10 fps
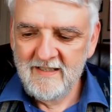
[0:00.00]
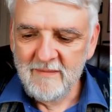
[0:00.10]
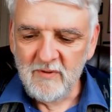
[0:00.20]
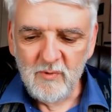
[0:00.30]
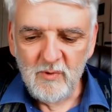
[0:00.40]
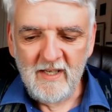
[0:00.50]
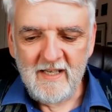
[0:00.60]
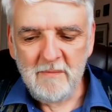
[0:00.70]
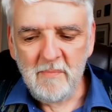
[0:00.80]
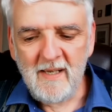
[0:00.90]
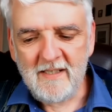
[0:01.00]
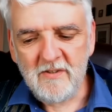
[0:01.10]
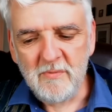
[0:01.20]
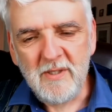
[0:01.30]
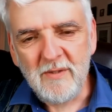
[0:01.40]
before heading back
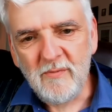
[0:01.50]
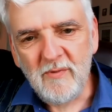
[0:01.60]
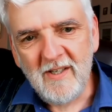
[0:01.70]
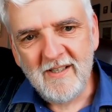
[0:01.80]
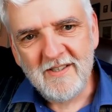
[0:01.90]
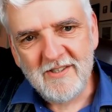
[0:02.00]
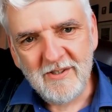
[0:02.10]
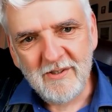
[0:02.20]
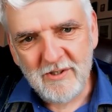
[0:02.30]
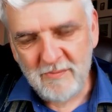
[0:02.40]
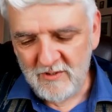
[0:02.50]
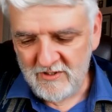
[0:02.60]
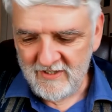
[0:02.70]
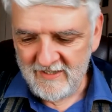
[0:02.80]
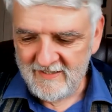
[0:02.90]
to peat fires and Christmas
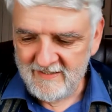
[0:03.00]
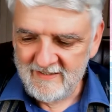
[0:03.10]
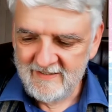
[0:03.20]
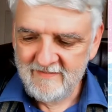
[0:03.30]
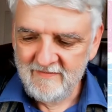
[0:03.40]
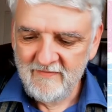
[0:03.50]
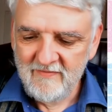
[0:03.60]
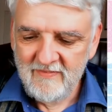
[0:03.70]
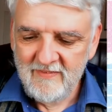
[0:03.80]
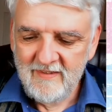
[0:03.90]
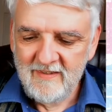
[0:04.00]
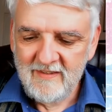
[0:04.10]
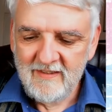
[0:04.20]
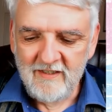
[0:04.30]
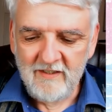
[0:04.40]
trees.
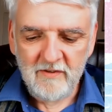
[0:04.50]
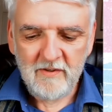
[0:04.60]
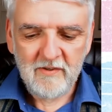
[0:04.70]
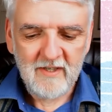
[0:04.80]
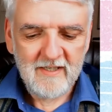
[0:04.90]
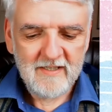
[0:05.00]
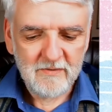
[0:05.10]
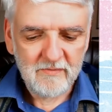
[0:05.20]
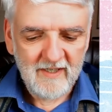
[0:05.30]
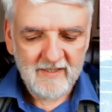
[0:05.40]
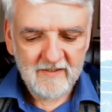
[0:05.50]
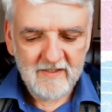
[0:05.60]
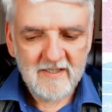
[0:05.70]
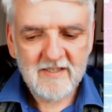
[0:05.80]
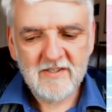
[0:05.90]
Another thread of
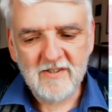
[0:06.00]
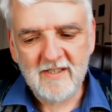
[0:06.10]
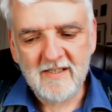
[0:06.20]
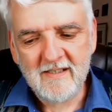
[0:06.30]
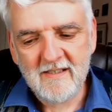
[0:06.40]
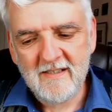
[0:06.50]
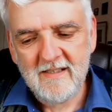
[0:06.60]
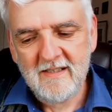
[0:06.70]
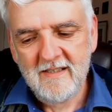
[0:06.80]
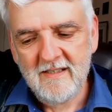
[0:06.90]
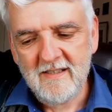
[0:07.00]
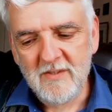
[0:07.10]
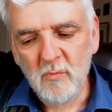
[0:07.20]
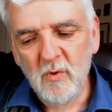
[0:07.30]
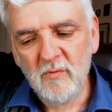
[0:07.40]
island history
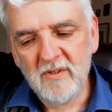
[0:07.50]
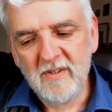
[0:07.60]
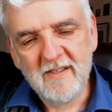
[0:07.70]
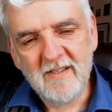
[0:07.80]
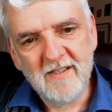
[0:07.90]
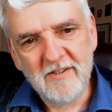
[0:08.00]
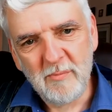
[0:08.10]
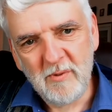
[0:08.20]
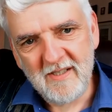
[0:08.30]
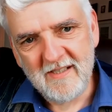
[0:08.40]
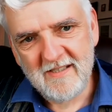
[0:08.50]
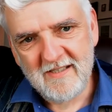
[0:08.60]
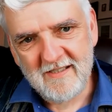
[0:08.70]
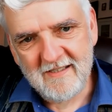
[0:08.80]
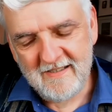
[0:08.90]
is woven into place.